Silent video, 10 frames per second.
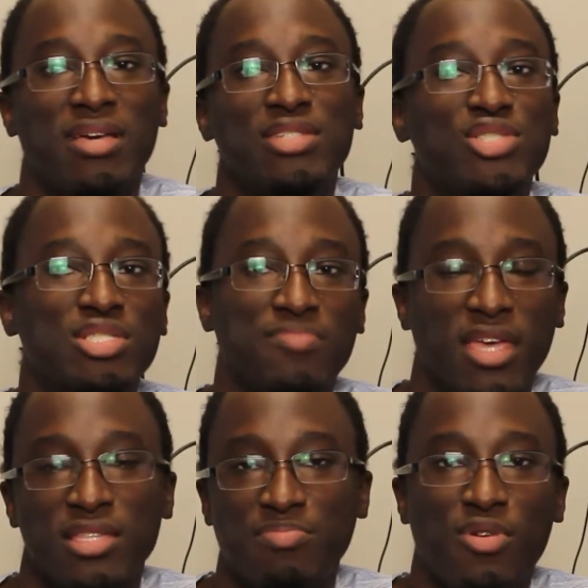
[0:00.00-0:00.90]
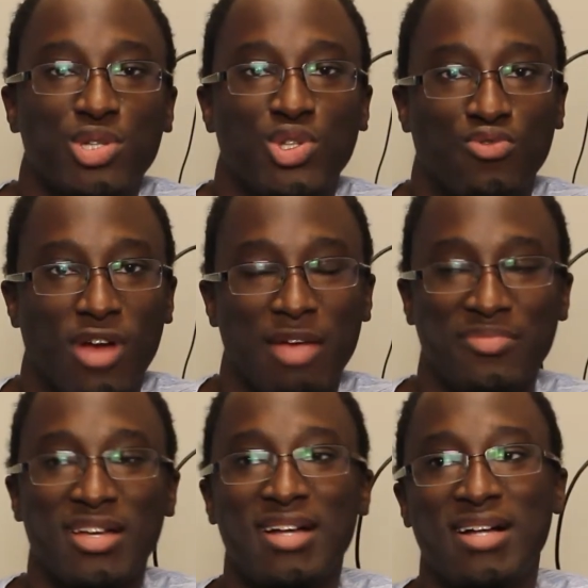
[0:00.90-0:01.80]
It's just me. It's a personal gripe.
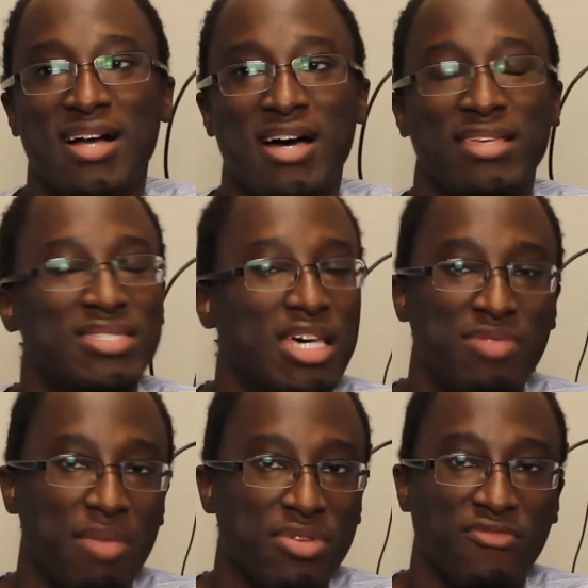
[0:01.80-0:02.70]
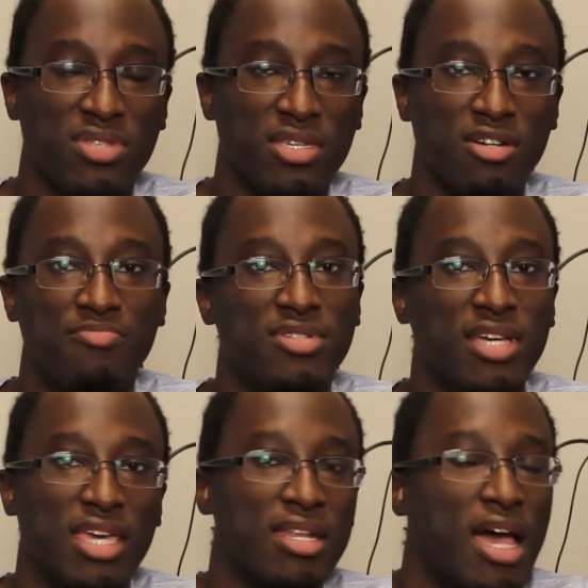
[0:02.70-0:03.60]
It's not that big of a deal. But
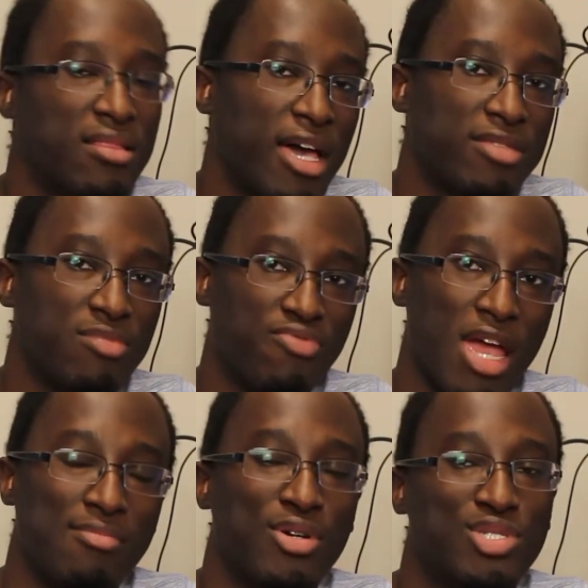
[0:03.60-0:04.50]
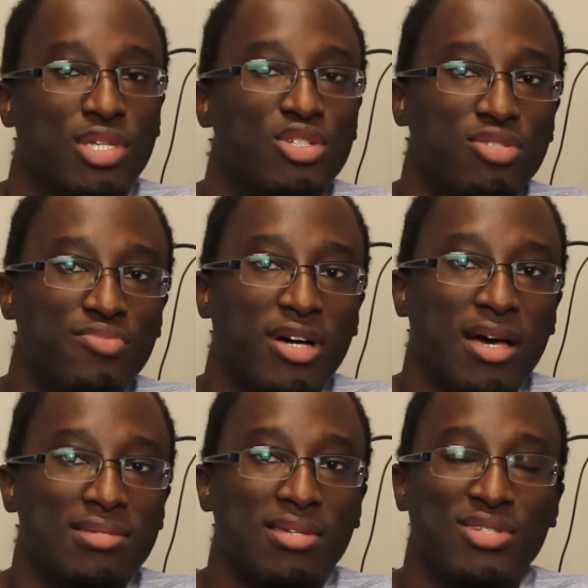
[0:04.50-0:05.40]
again, I like the Primal Extinction
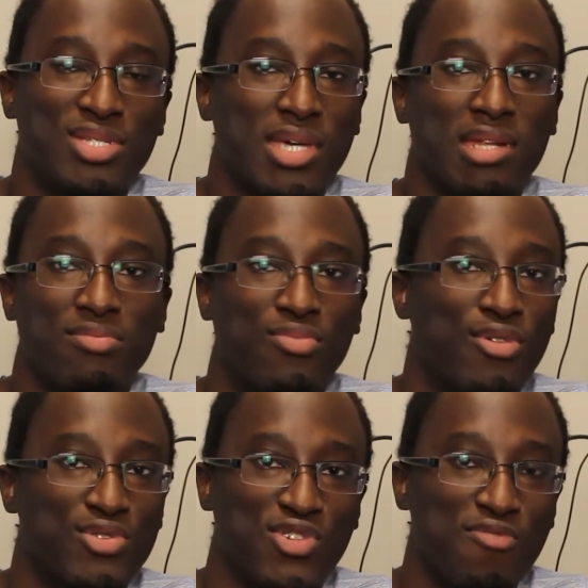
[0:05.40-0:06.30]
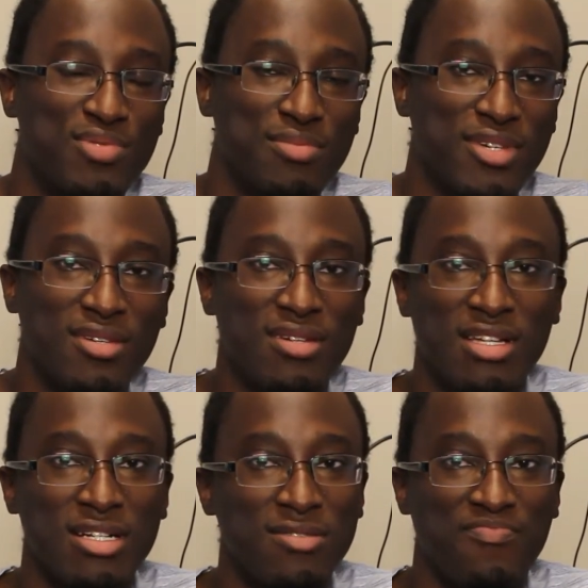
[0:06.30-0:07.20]
Blast. It just sounded more dope to me.
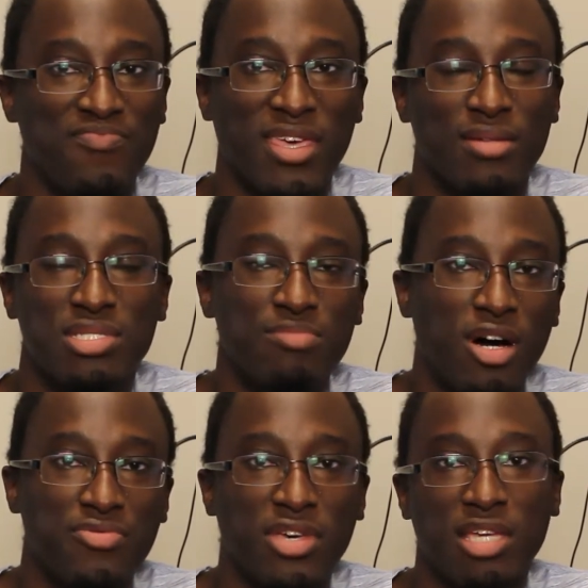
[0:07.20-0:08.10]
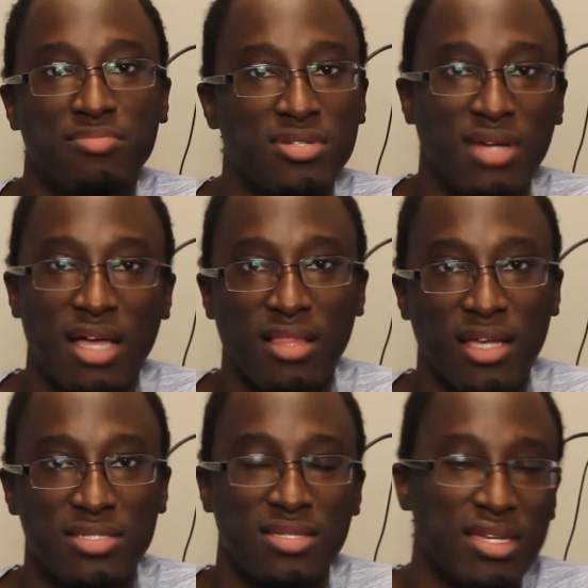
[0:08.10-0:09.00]
Again, small thing, but
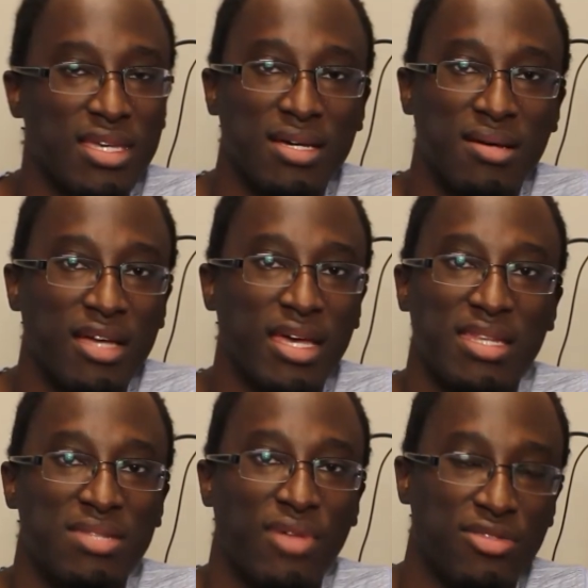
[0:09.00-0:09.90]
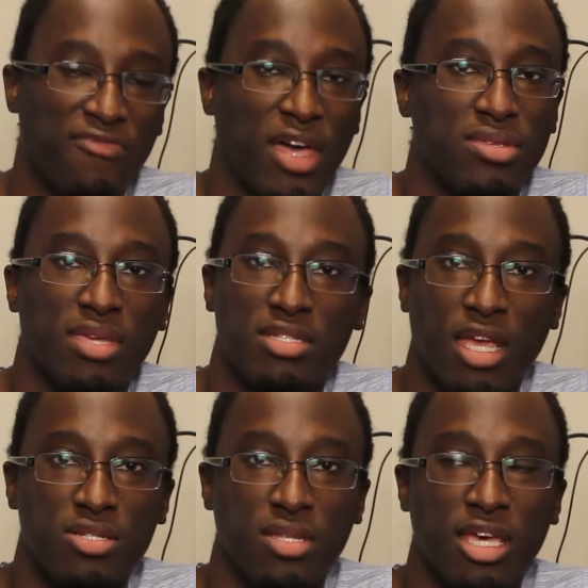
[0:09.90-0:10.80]
I didn't like the fact that they
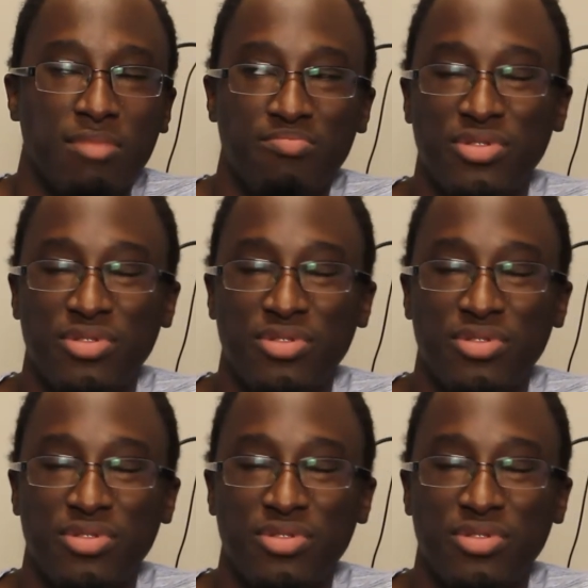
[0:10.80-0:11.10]
changed the name.